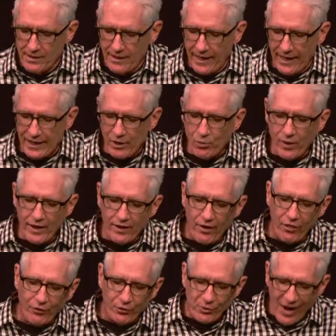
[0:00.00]
And he went
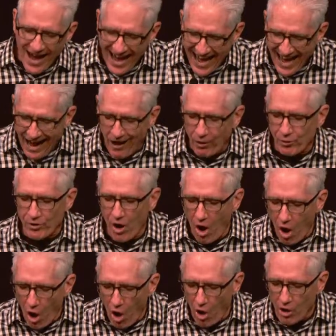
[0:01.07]
throughout
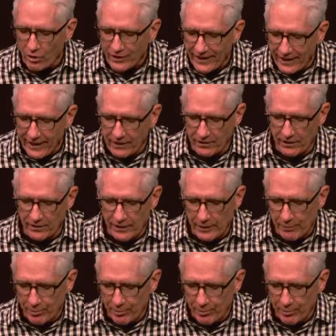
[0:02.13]
all Galilee,